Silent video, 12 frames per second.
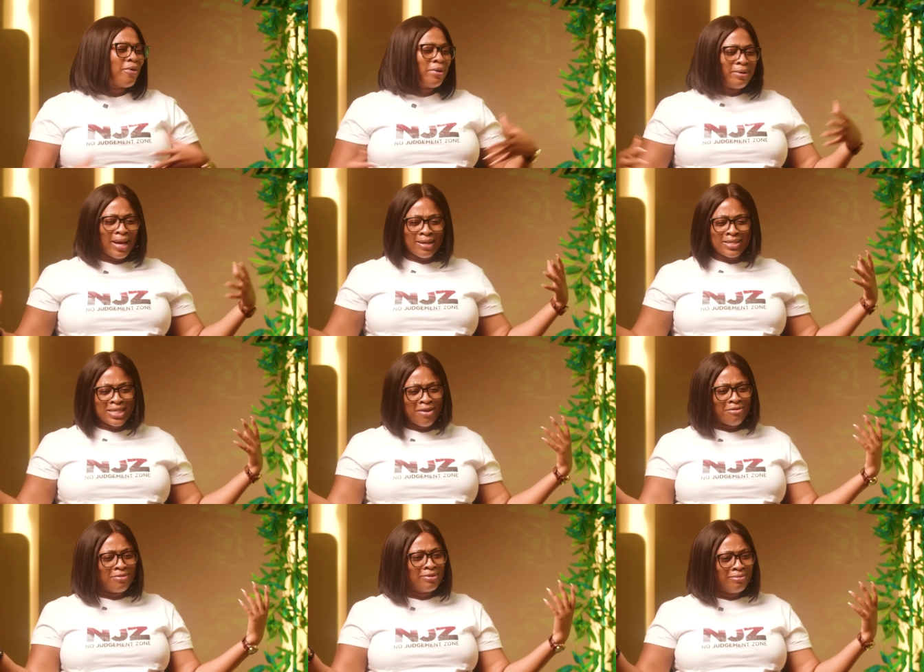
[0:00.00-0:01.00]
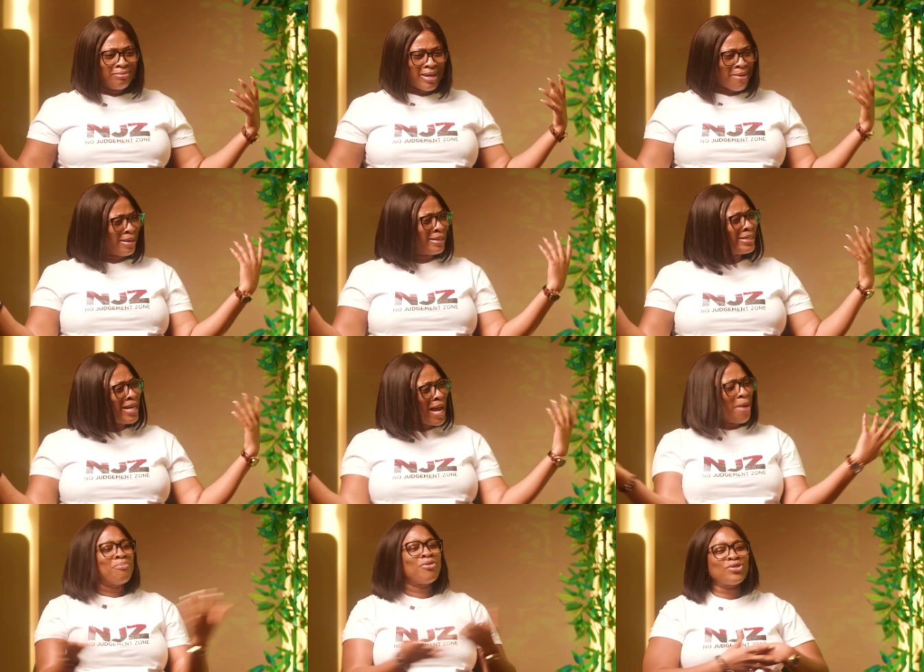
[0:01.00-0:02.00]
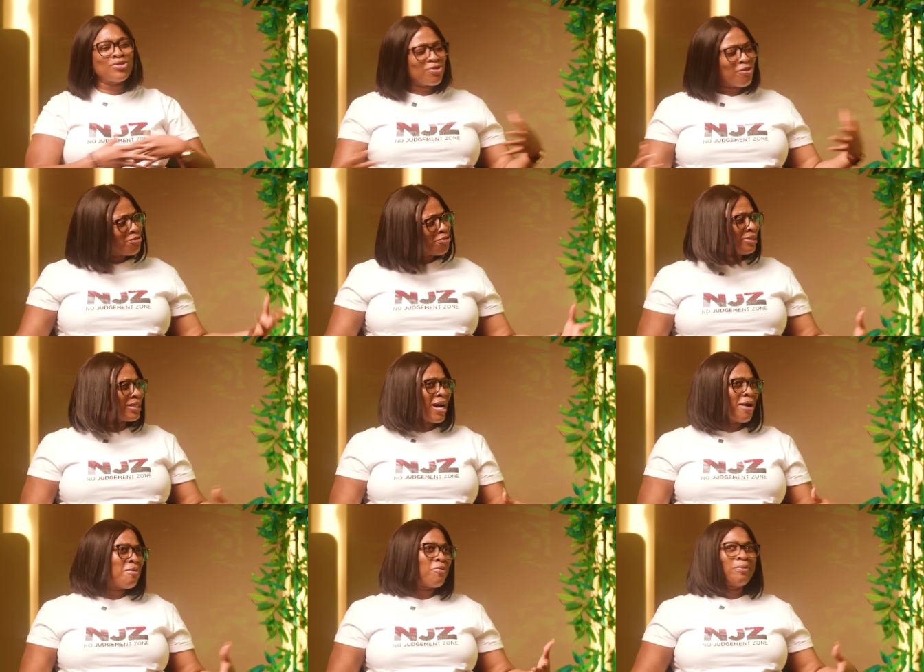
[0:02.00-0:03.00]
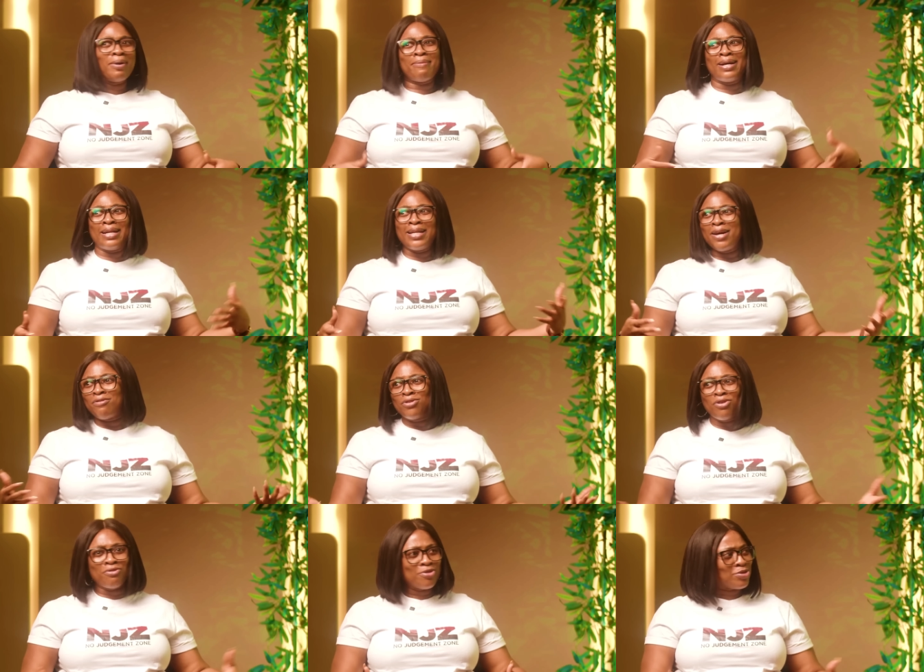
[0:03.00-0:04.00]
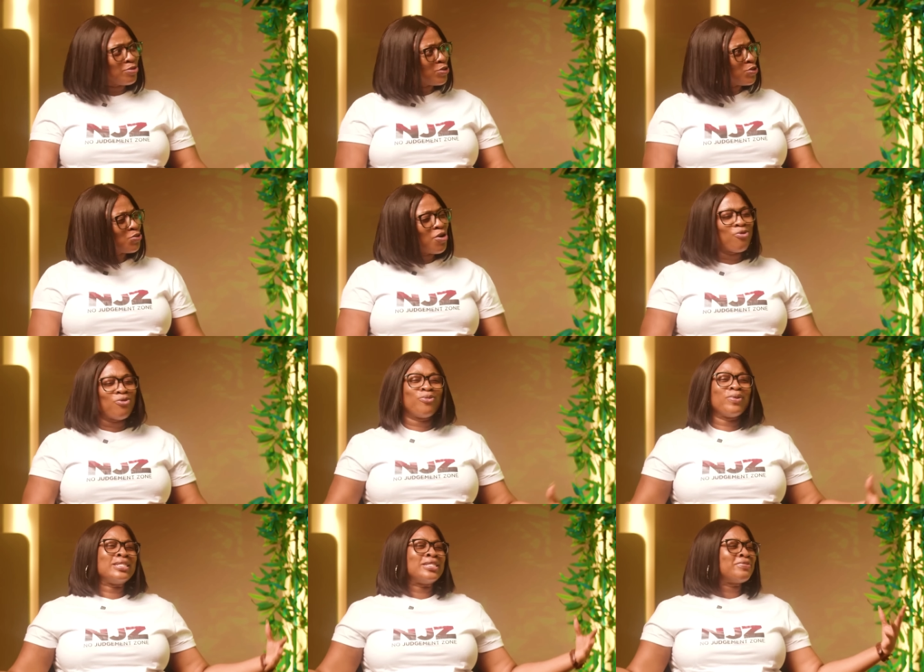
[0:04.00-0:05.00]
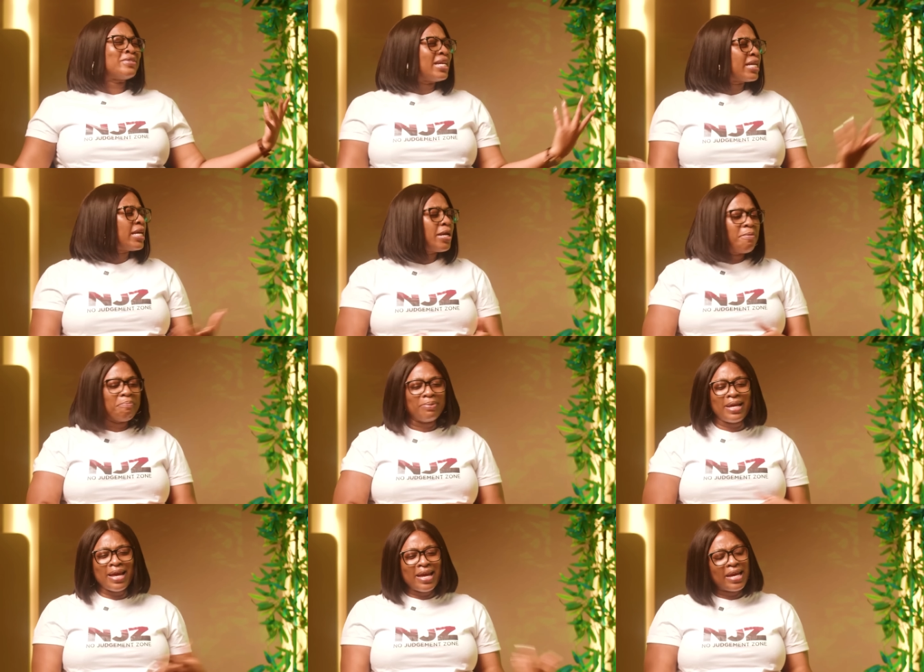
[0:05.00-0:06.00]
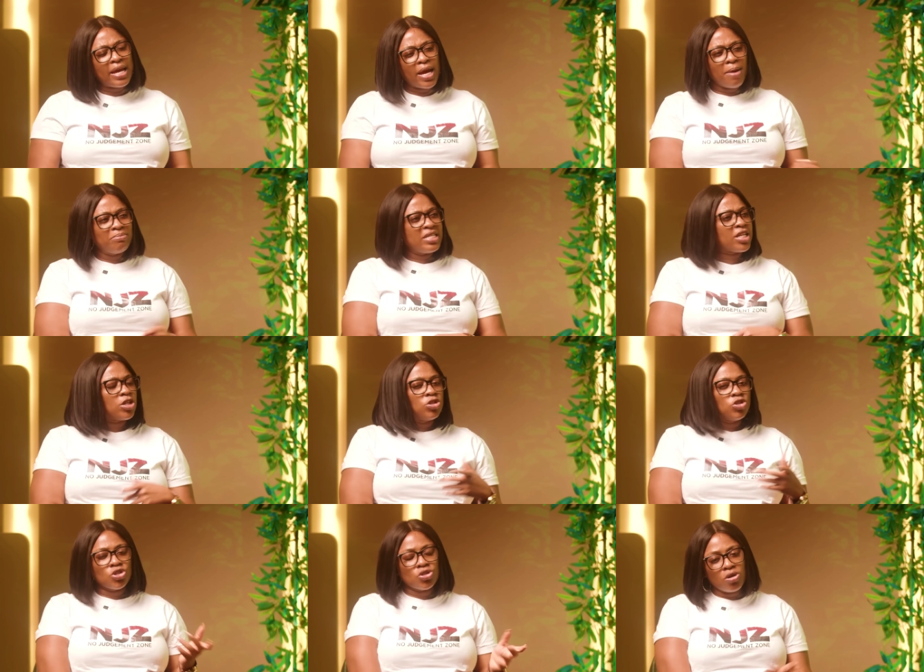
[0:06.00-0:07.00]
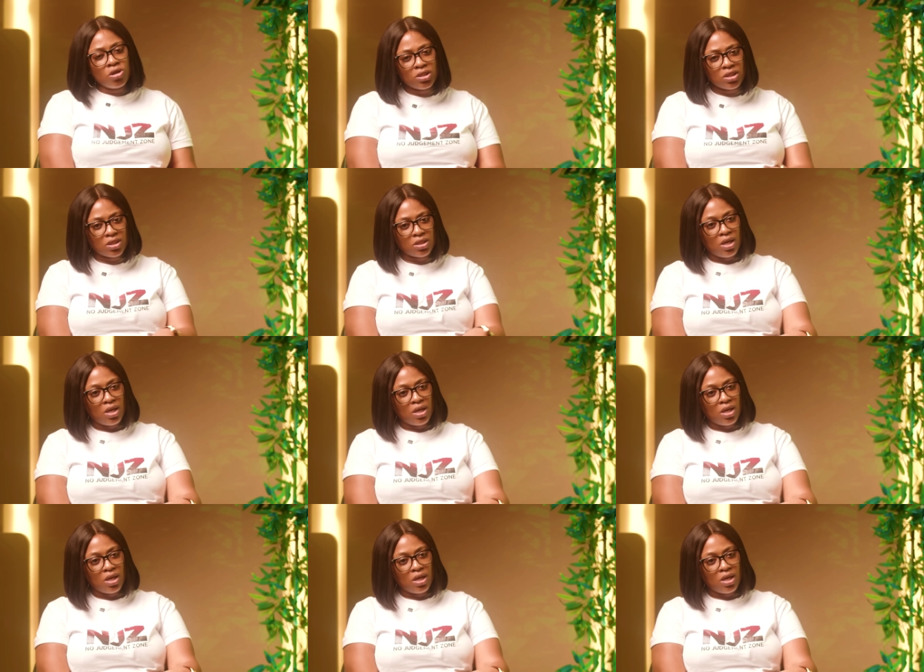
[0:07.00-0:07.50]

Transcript: We were like 9 bottles of vodka. Maybe we were about 11 of us or 12. We were drinking, playing games, taking shots.